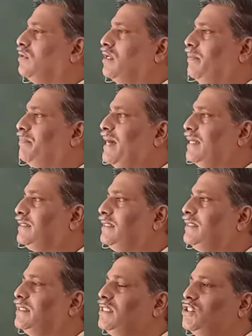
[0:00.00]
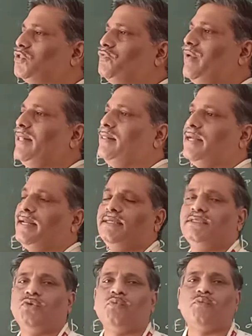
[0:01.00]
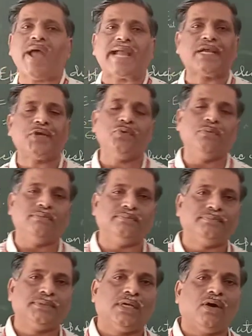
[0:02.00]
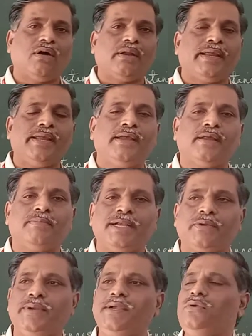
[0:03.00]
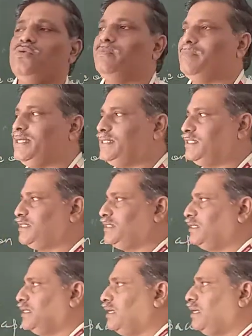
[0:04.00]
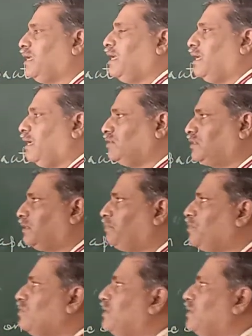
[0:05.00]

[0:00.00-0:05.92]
capacitance when there is a vacuum or air between two plates. Now suppose